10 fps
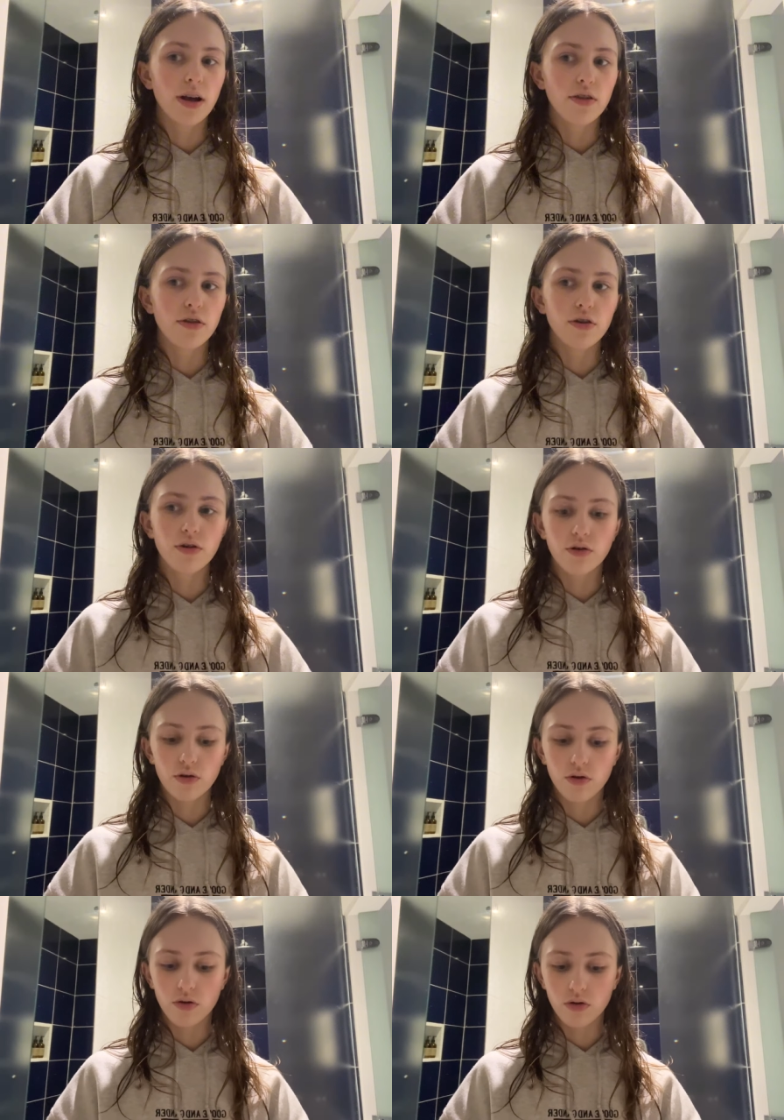at the,
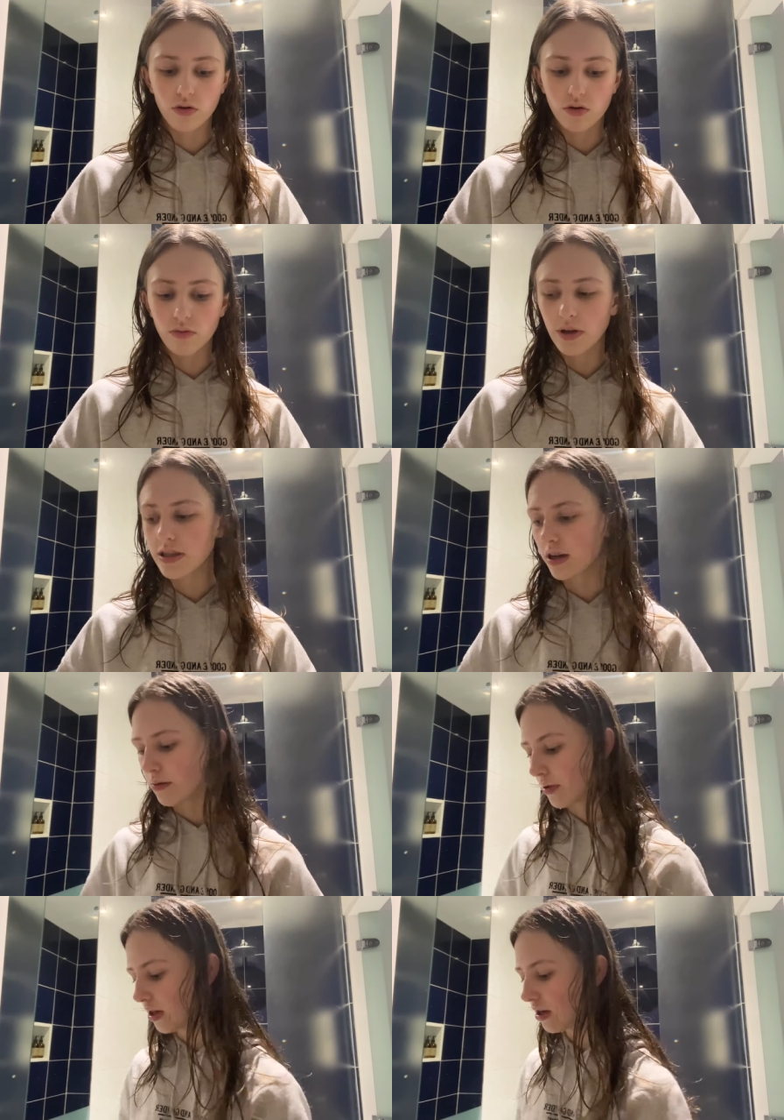basically
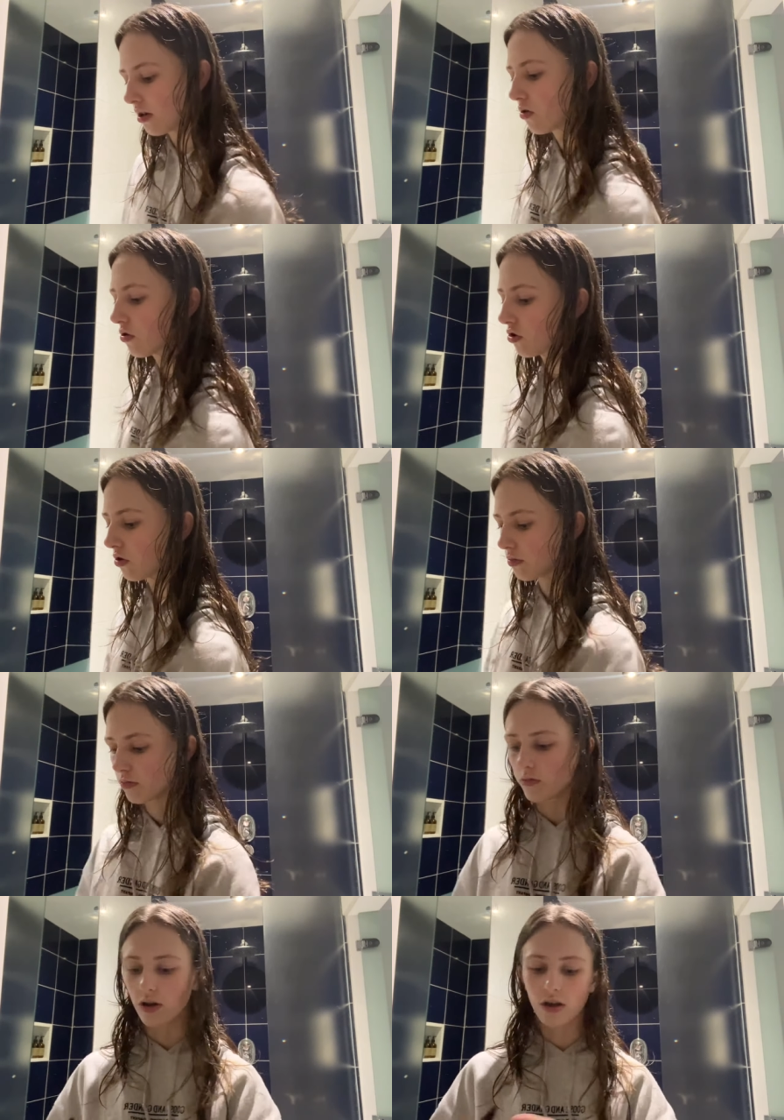me and Ella got a job
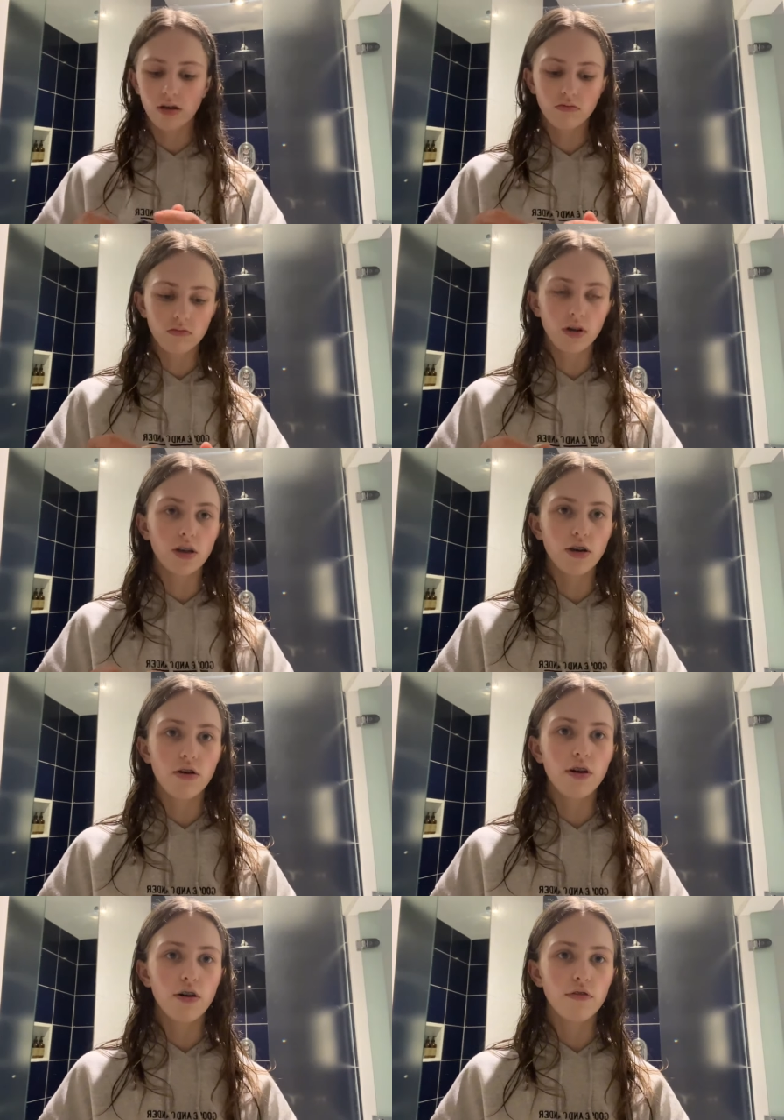like a year and
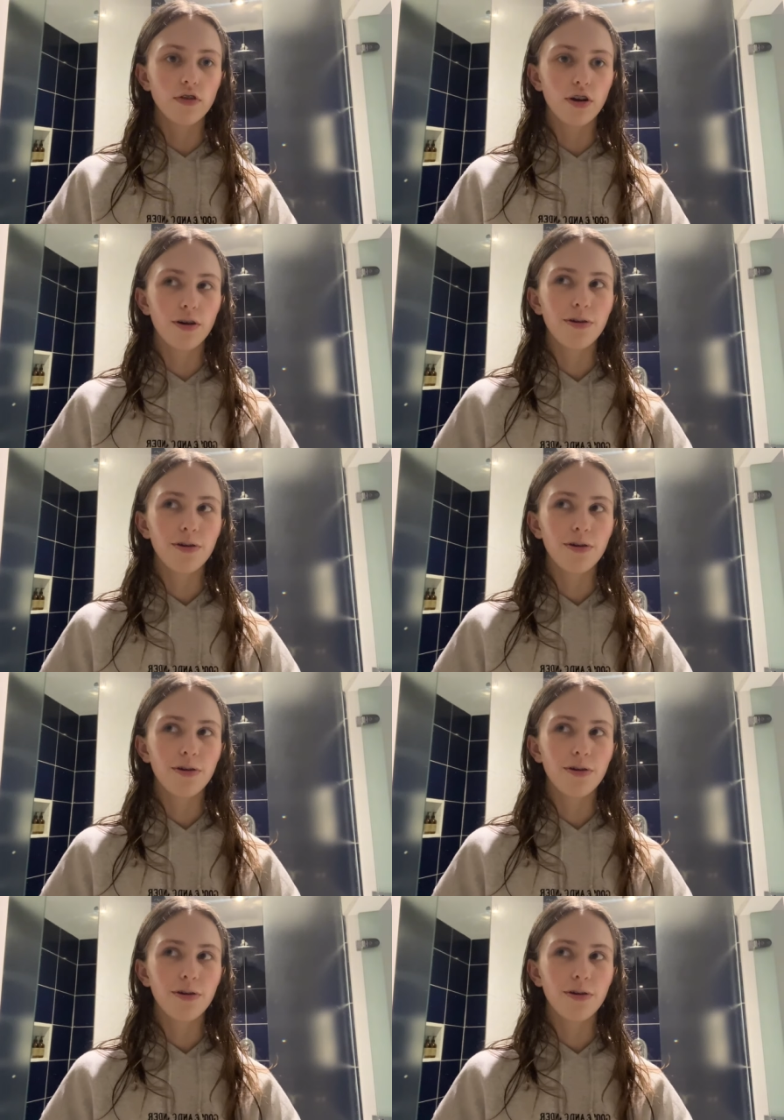a half ago.